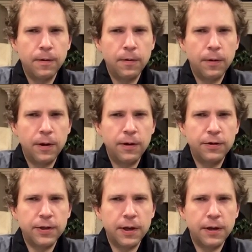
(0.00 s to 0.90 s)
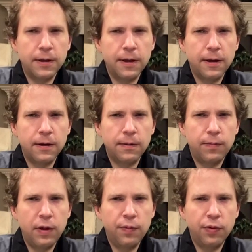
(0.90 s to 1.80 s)
why is that? That
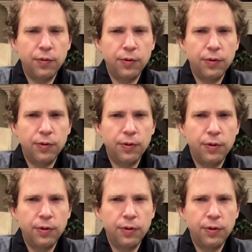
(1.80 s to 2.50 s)
people will,